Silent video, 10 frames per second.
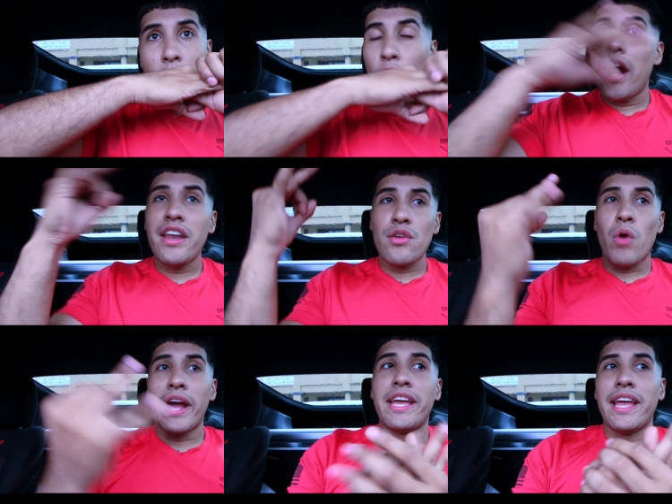or any
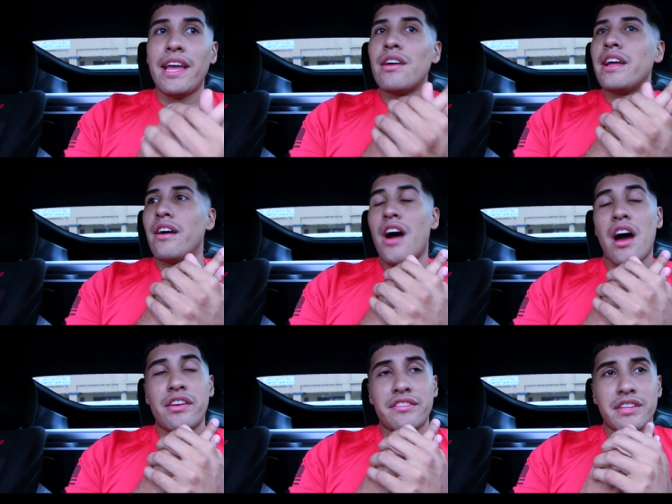white
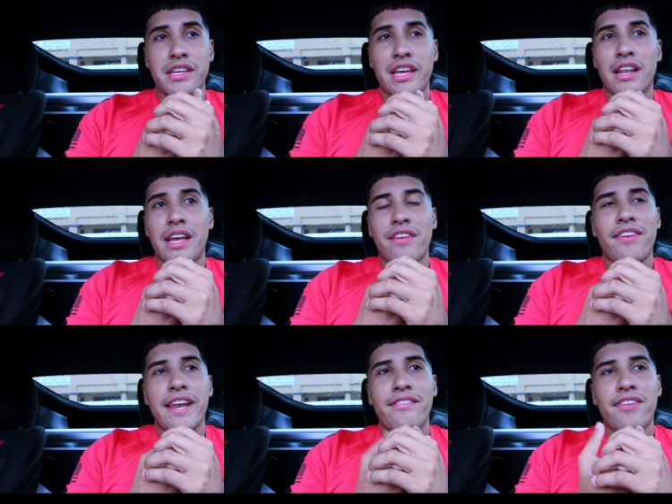honestly. It, like
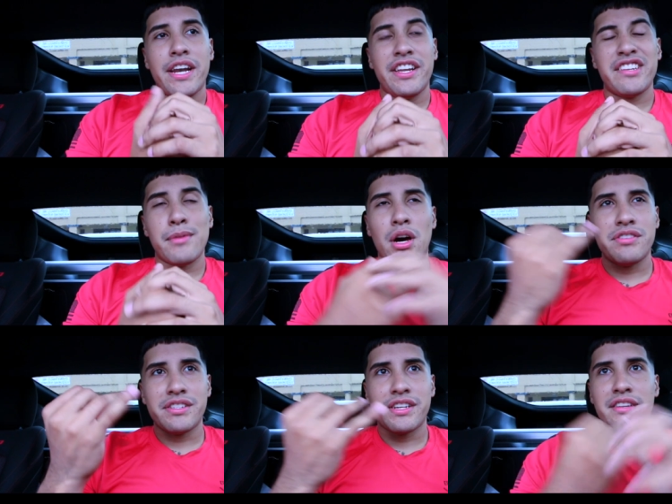if I didn't find a Nismo I
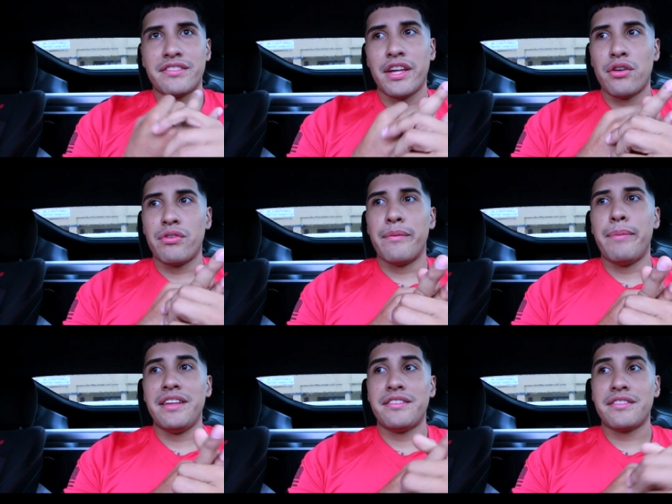was just going to settle with a
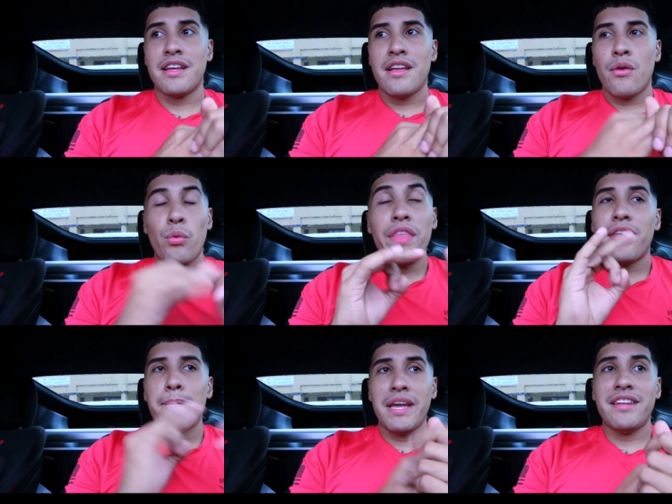base with
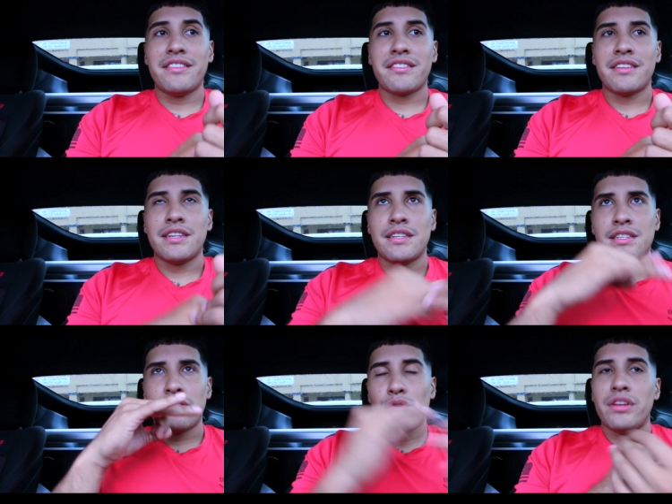a base
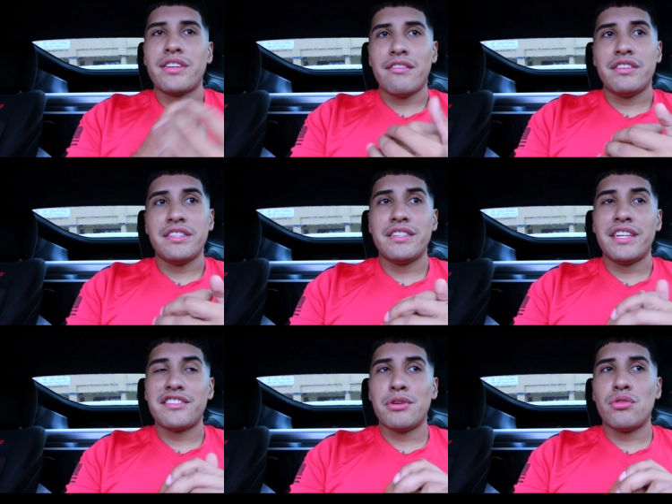370Z
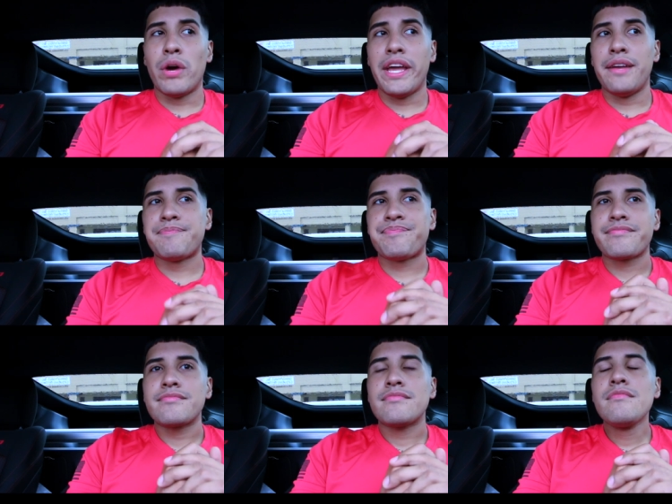Nismo white.
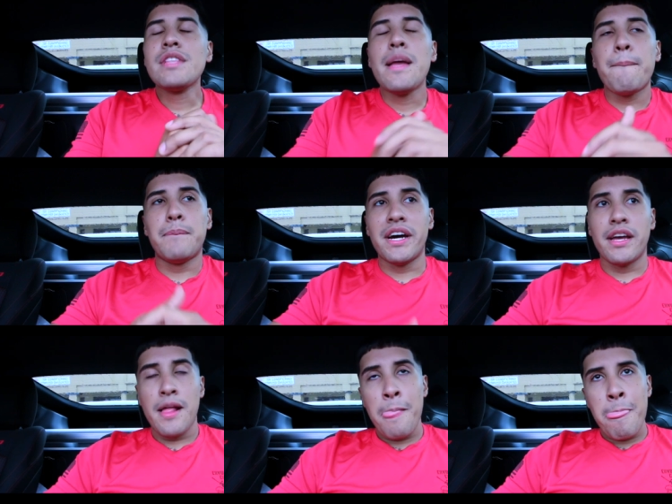But